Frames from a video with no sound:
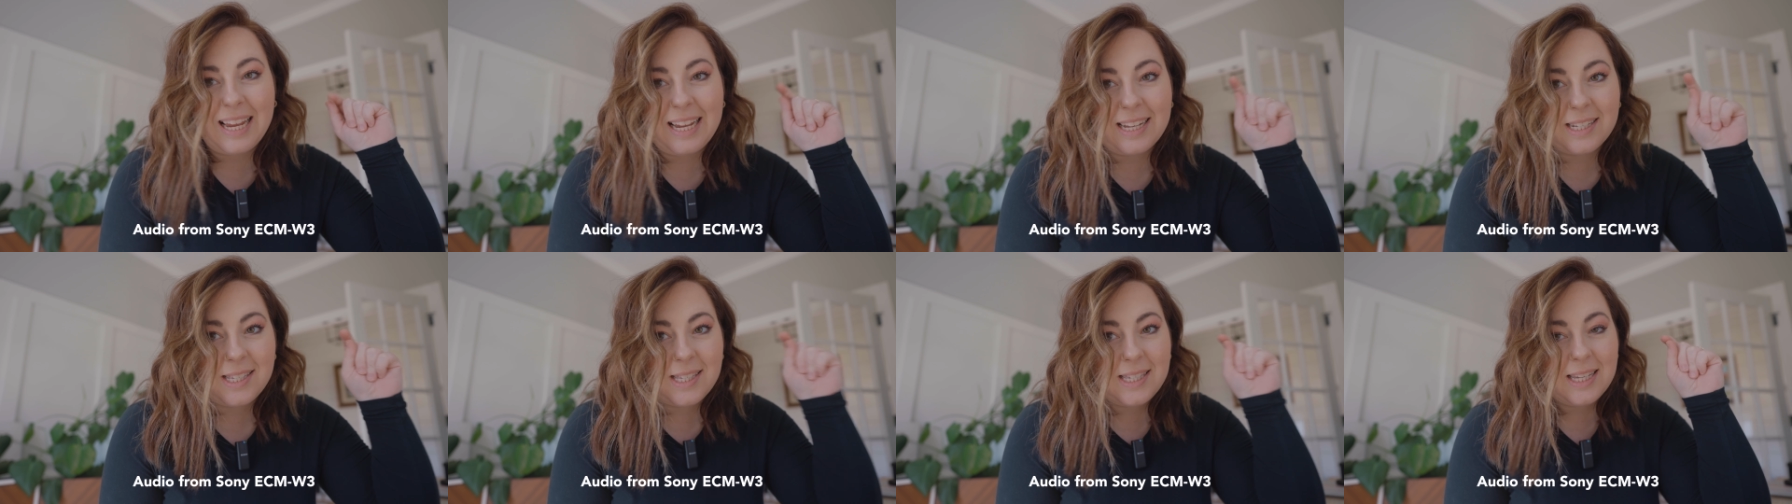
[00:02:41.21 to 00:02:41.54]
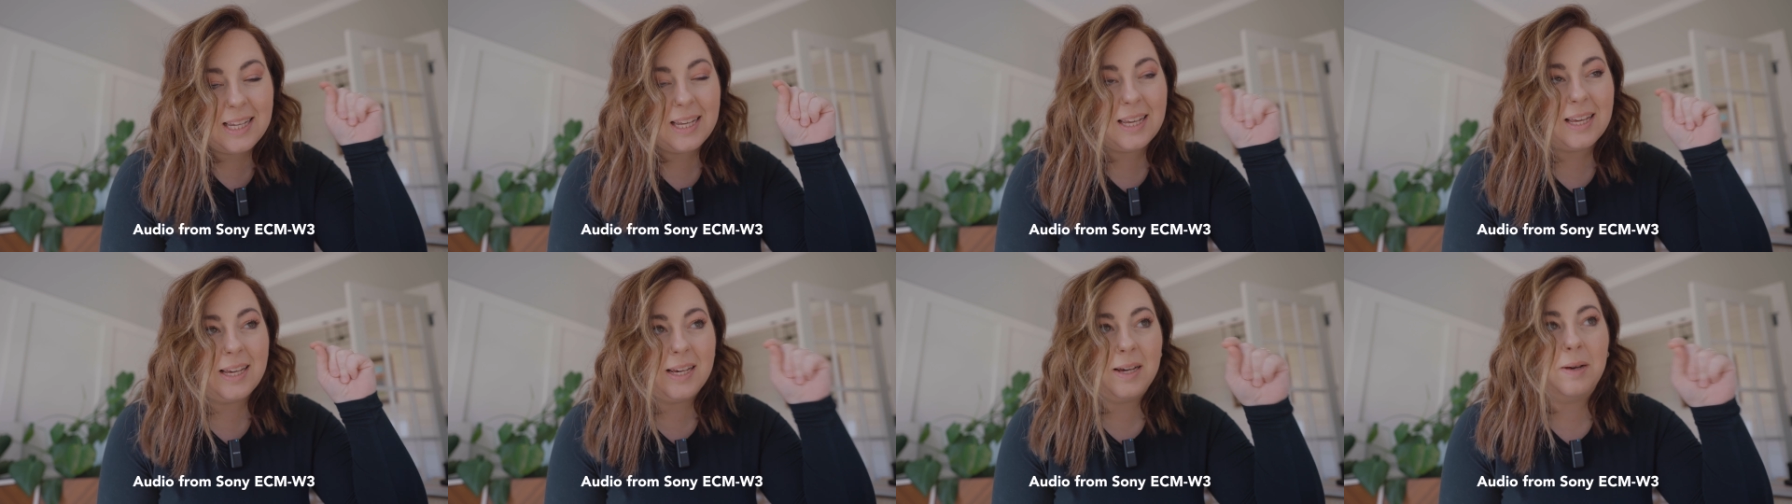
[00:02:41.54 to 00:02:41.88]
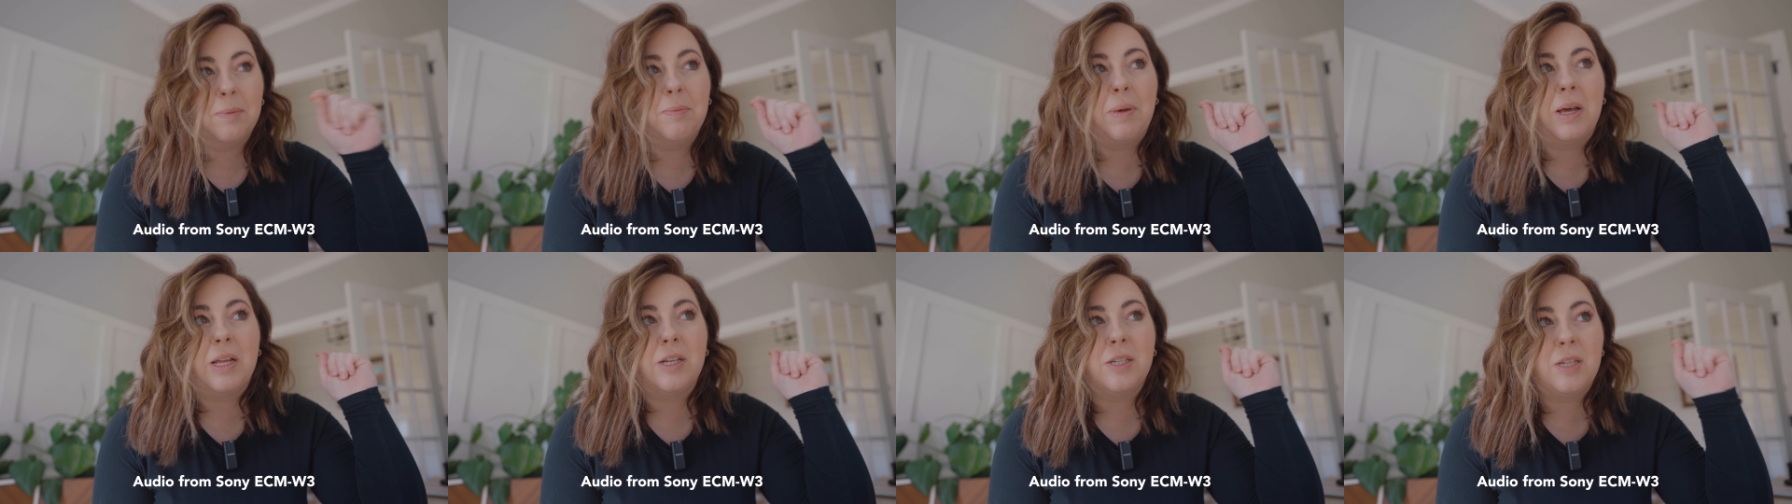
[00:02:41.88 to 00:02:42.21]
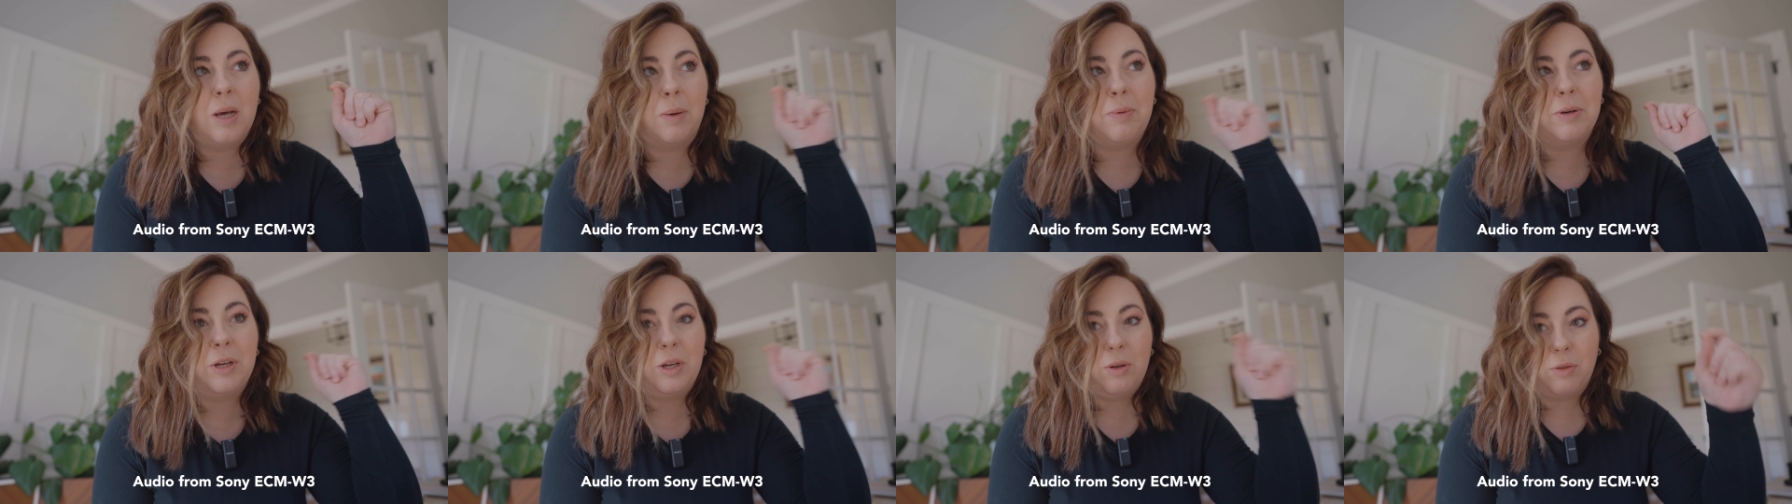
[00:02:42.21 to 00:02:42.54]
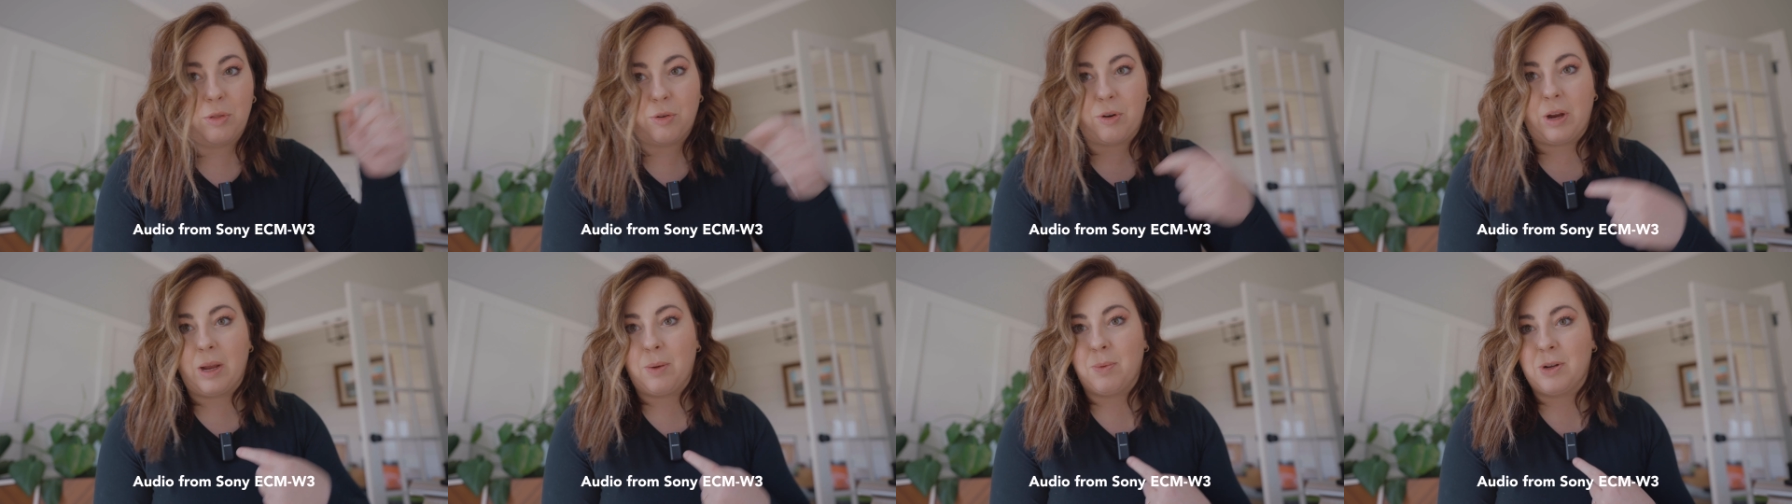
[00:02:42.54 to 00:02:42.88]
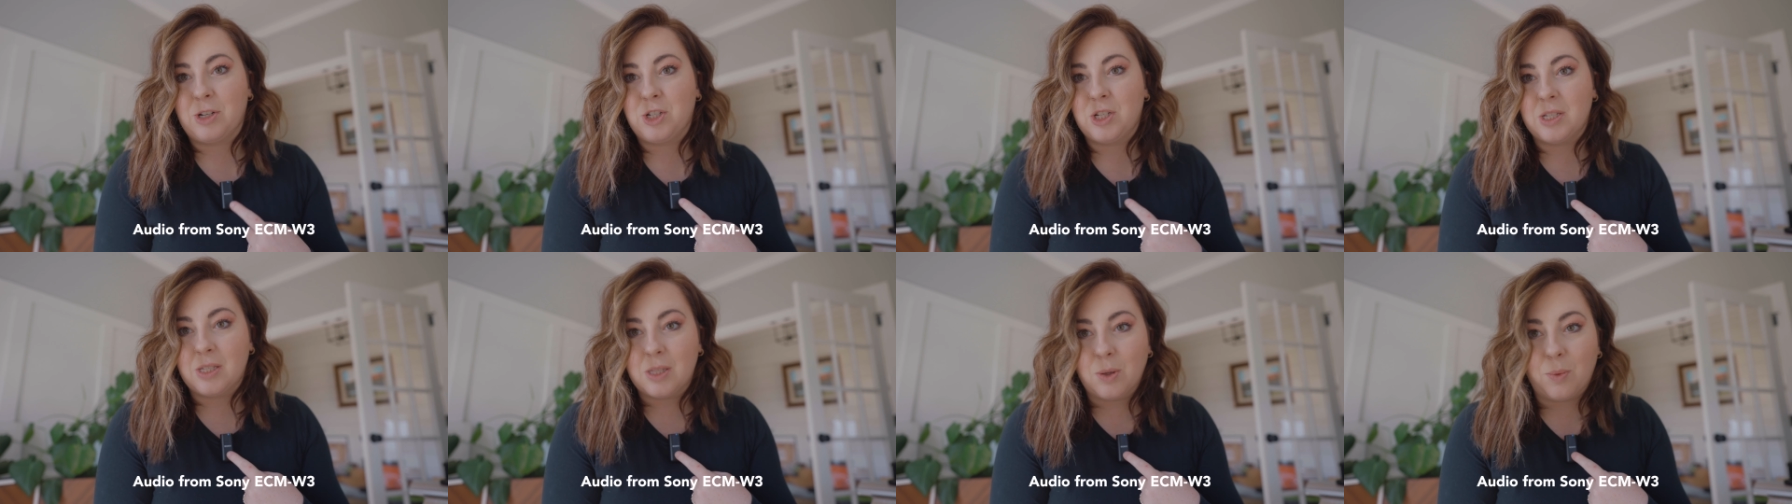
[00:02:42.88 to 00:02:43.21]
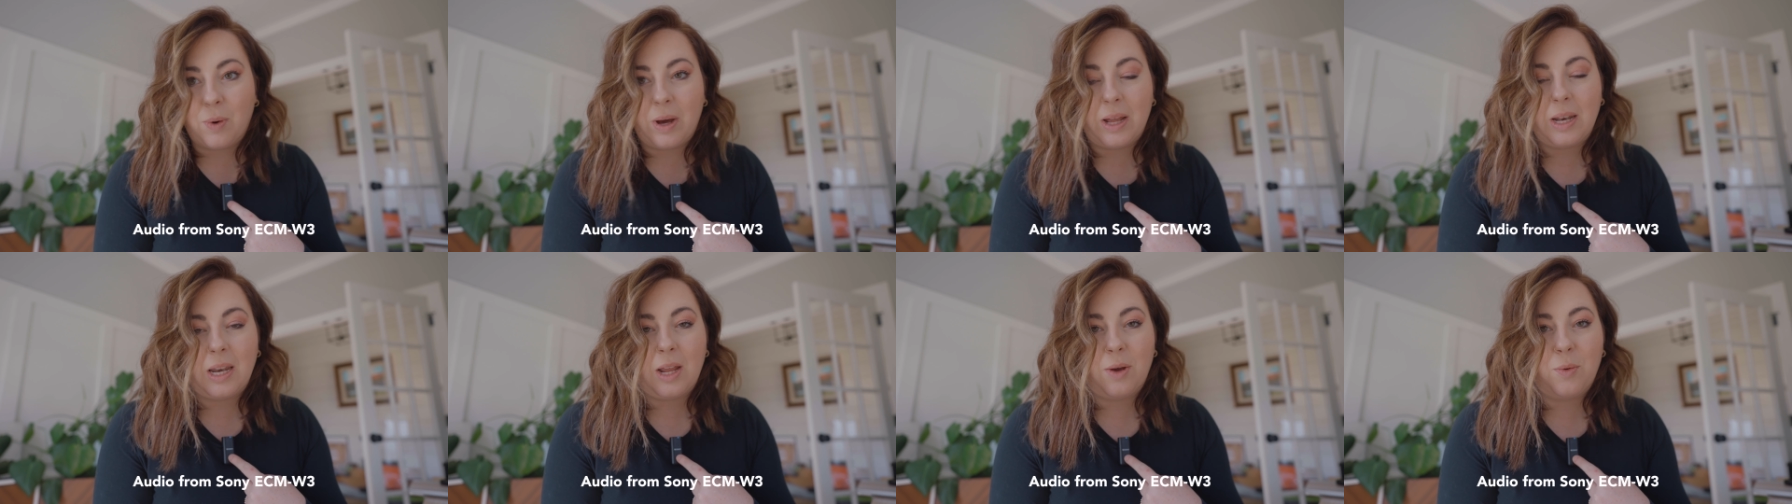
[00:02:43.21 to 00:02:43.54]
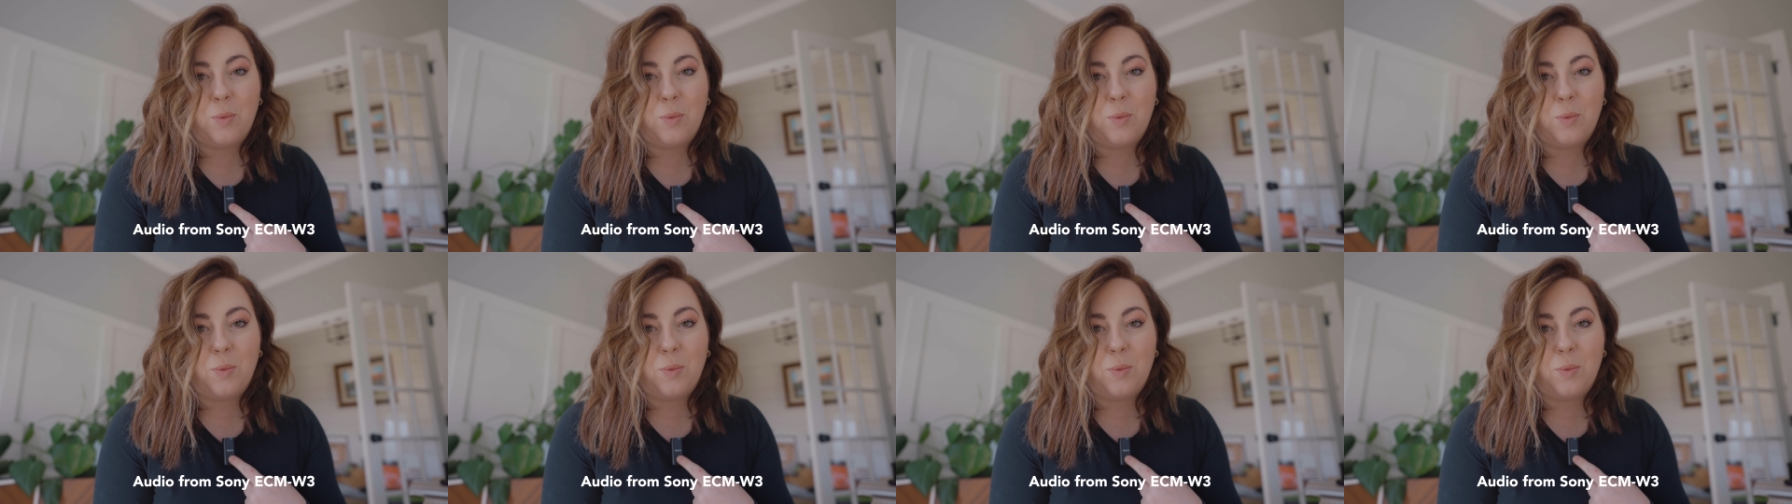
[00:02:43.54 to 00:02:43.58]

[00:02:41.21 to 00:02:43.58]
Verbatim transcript: ECM-W3 which is the one